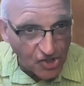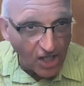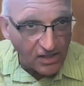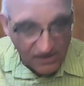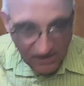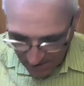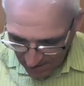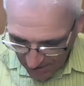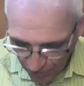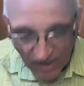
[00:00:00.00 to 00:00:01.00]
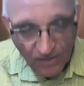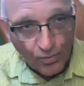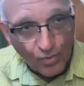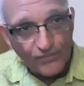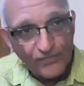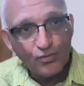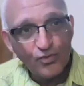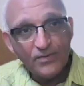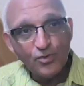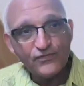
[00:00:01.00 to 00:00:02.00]
not, we
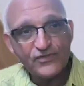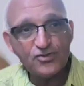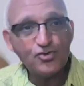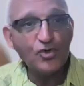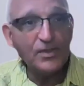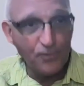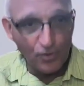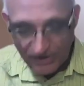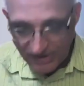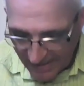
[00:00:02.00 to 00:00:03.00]
moved it to a point